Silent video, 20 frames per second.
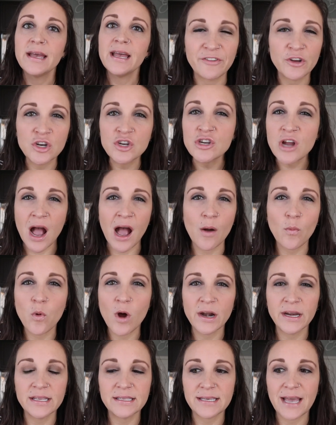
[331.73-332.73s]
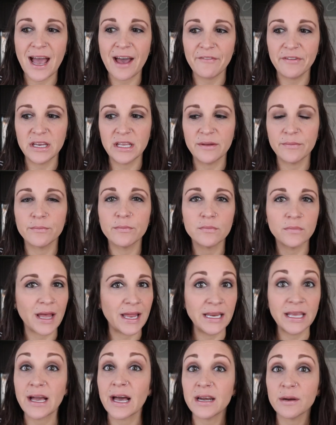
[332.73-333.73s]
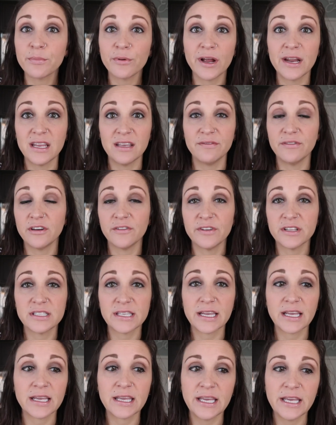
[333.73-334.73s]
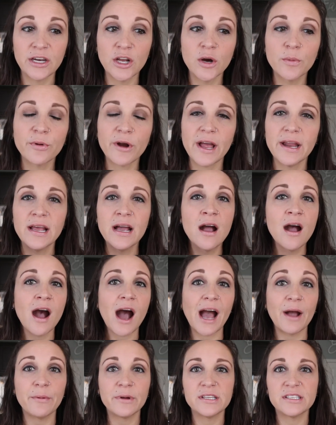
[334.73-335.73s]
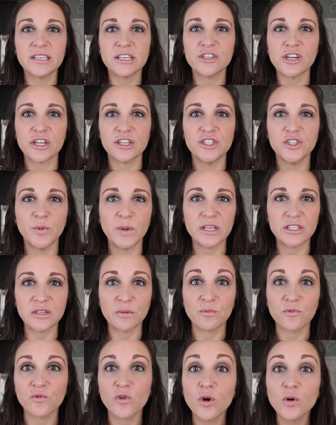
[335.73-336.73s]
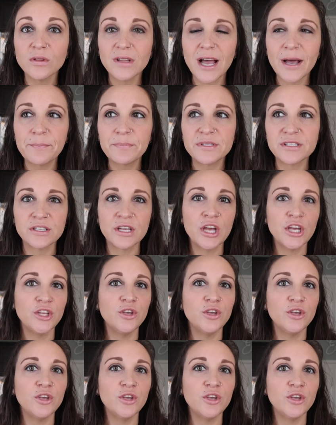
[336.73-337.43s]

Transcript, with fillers: If you're not wanting to have any, any kind of bread, even if it's like a keto bread, I would suggest doing some roll-ups.